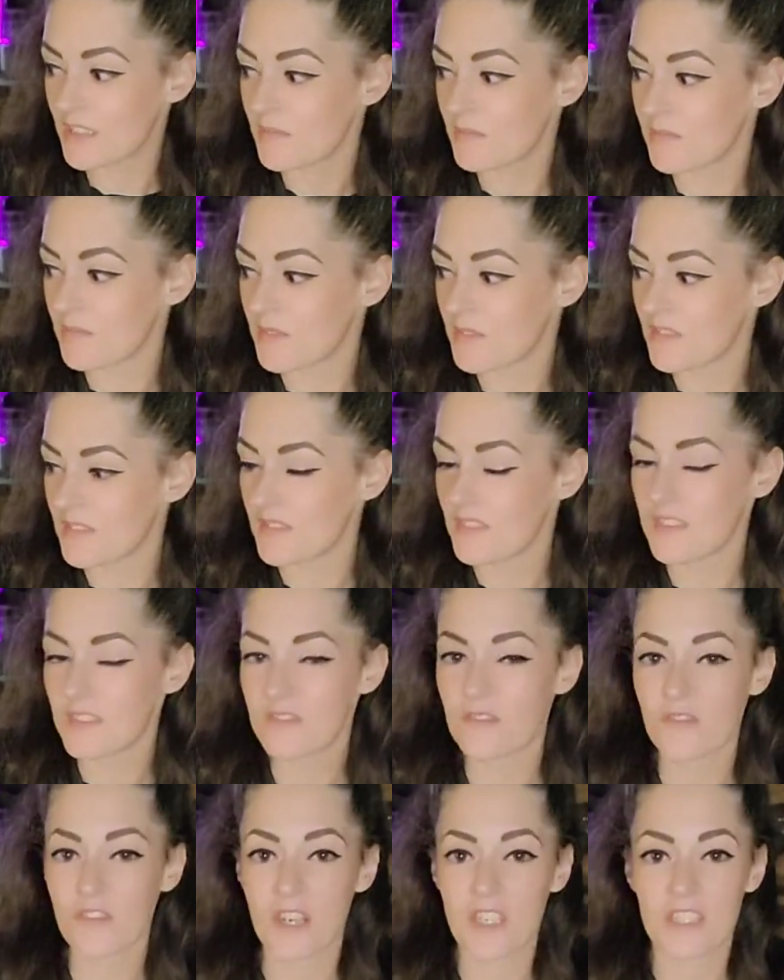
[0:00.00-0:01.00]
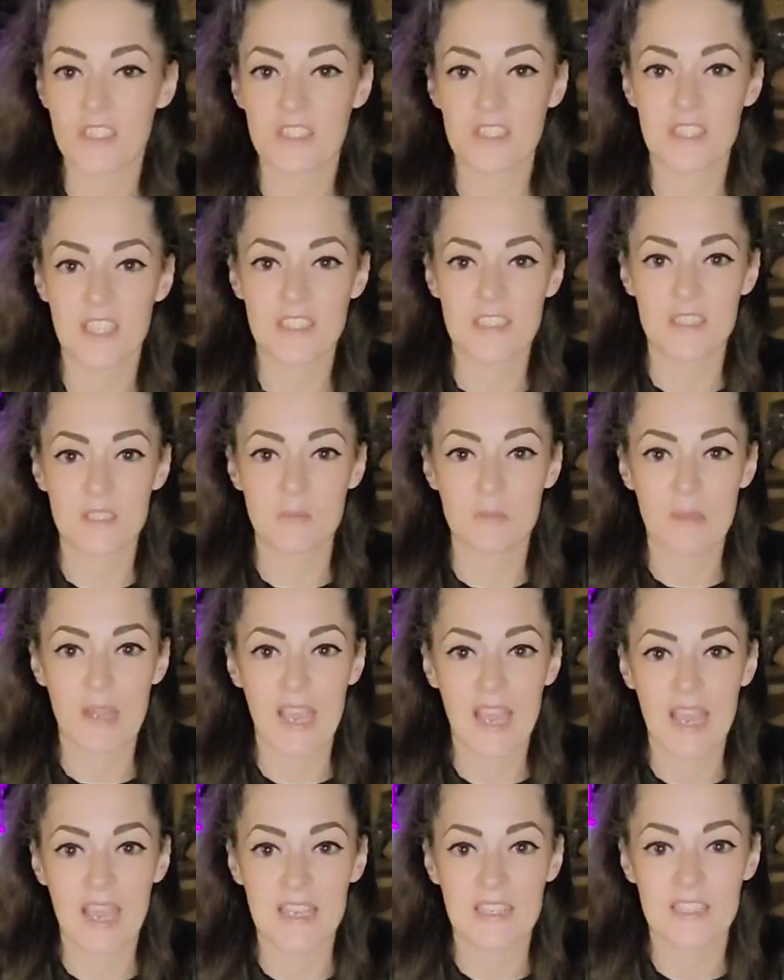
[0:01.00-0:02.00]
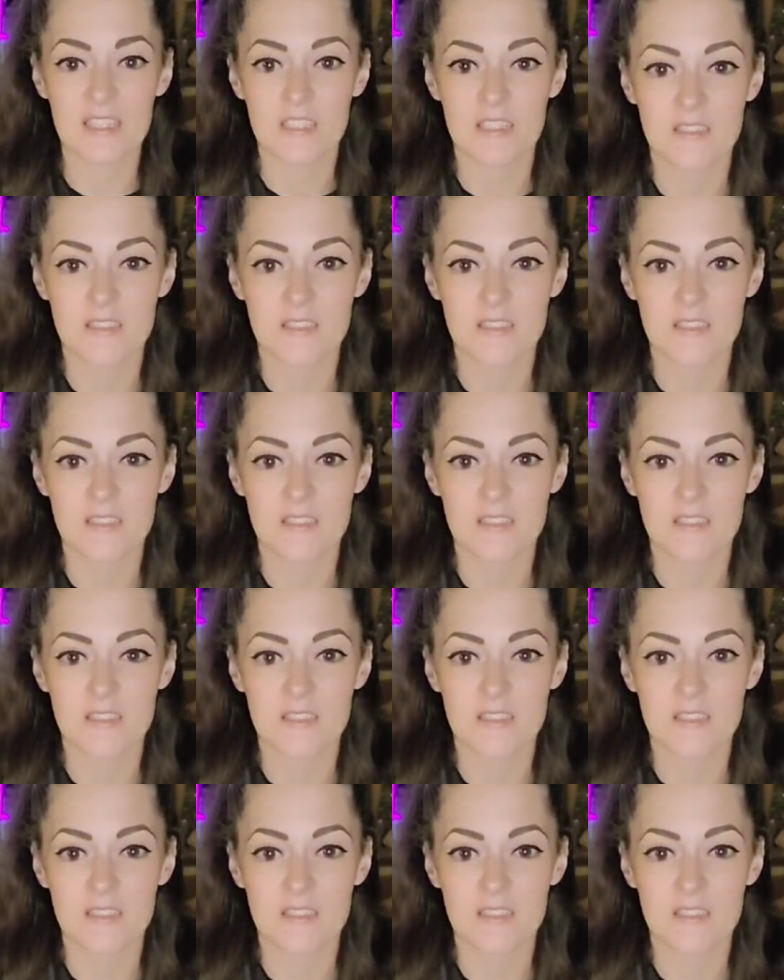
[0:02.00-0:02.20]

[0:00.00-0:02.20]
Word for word: a fresh scented bag.